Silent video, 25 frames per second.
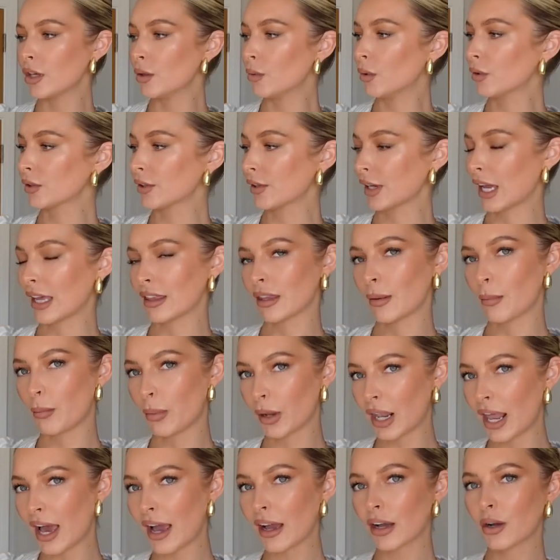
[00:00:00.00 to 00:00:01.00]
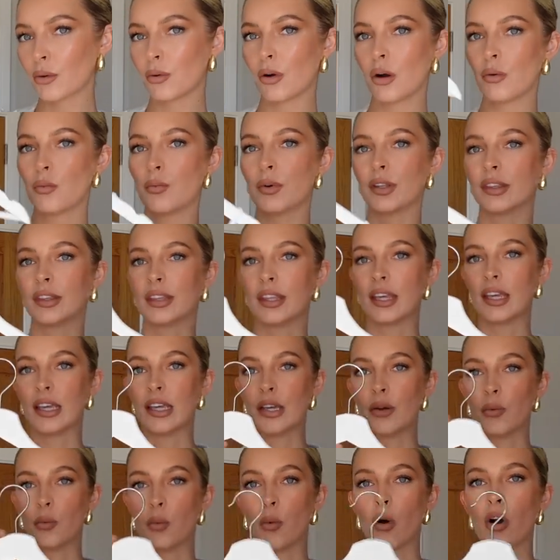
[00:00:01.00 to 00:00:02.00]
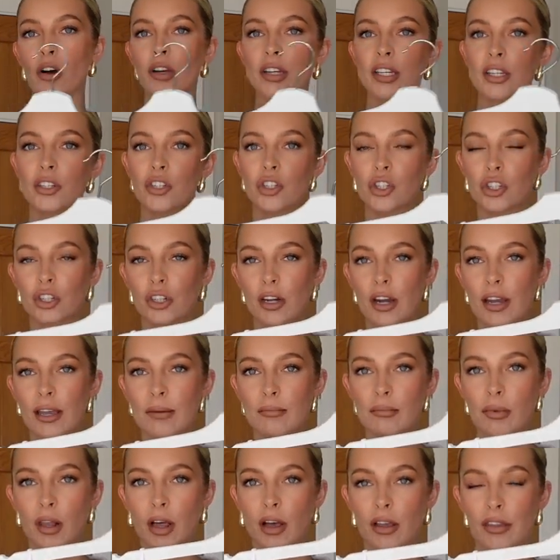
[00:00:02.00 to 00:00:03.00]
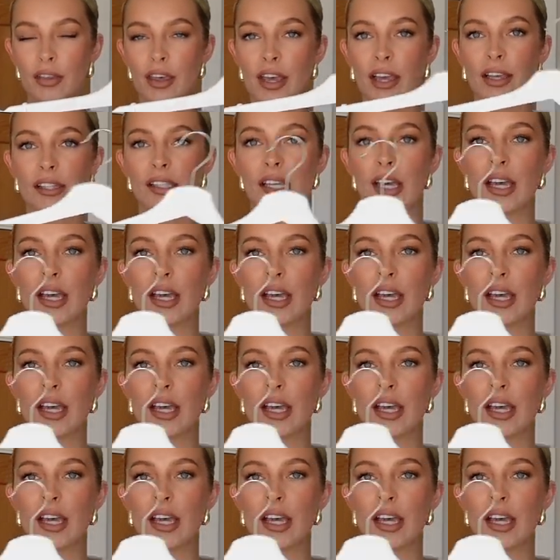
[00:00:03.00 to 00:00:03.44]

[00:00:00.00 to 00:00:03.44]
You also get the black one with the white trim like this.